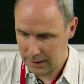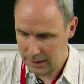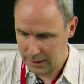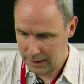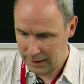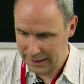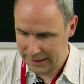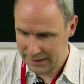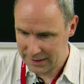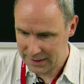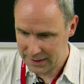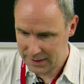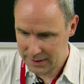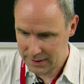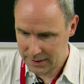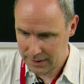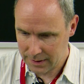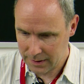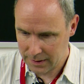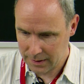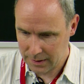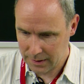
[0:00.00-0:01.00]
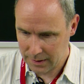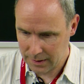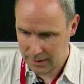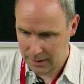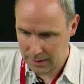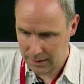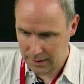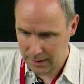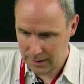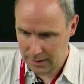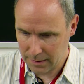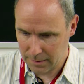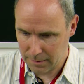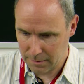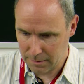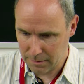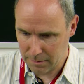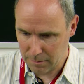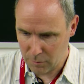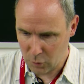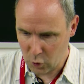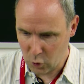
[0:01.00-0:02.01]
Let's
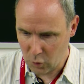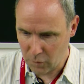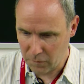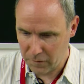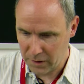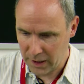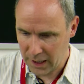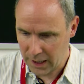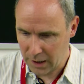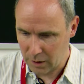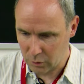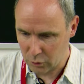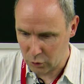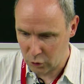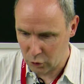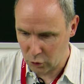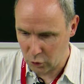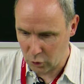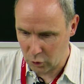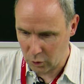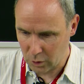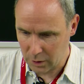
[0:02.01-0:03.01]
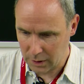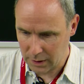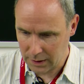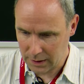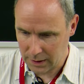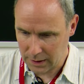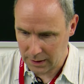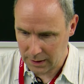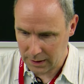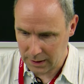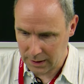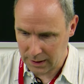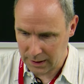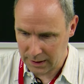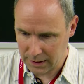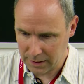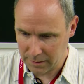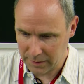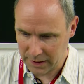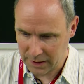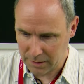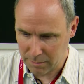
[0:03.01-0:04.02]
move now to a
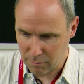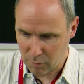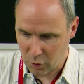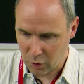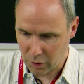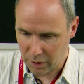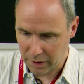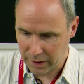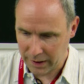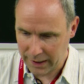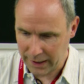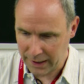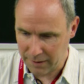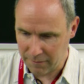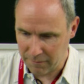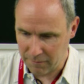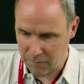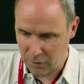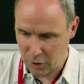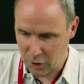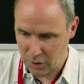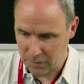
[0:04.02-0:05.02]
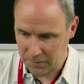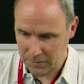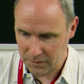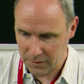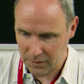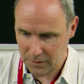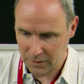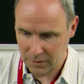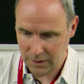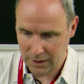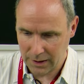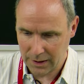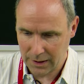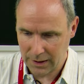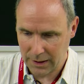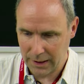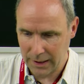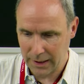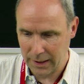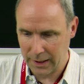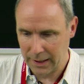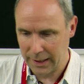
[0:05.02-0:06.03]
little bit more involved
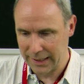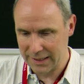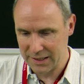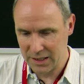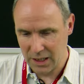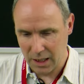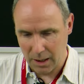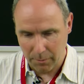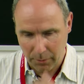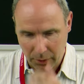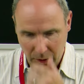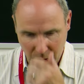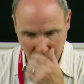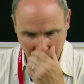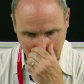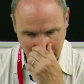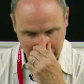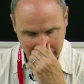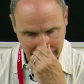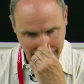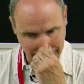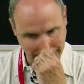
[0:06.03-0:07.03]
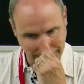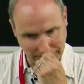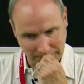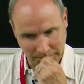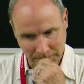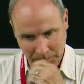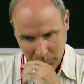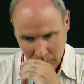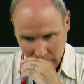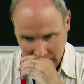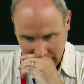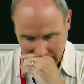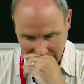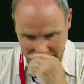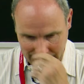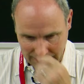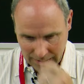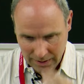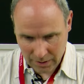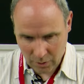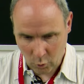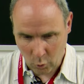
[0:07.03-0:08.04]
example,
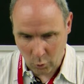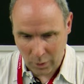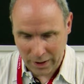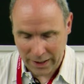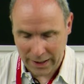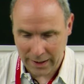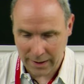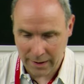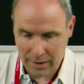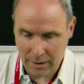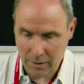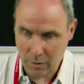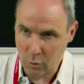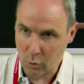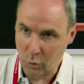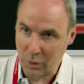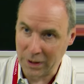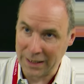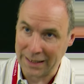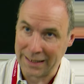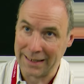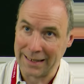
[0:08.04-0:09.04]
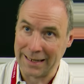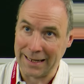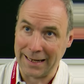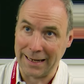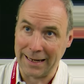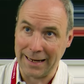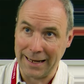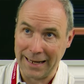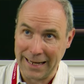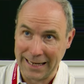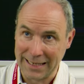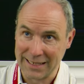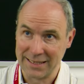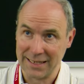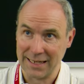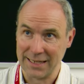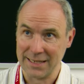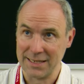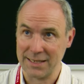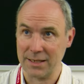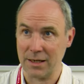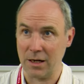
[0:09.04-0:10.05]
where we can
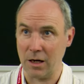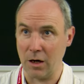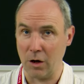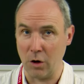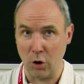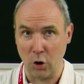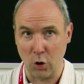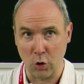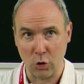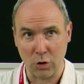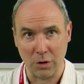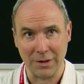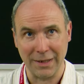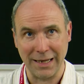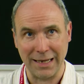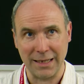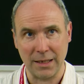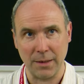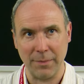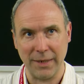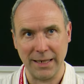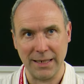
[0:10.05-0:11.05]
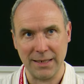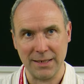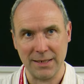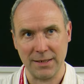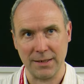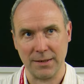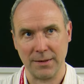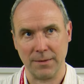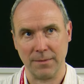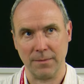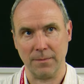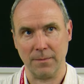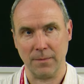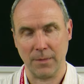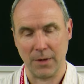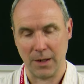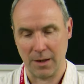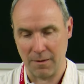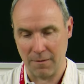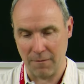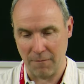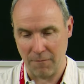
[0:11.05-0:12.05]
access a local database
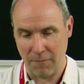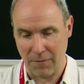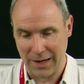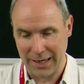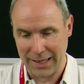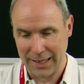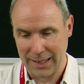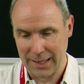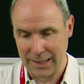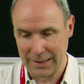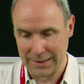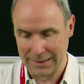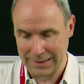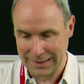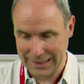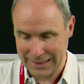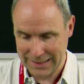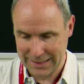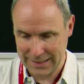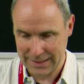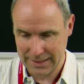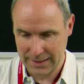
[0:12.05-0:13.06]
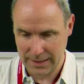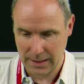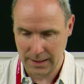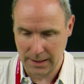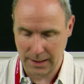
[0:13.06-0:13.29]
via this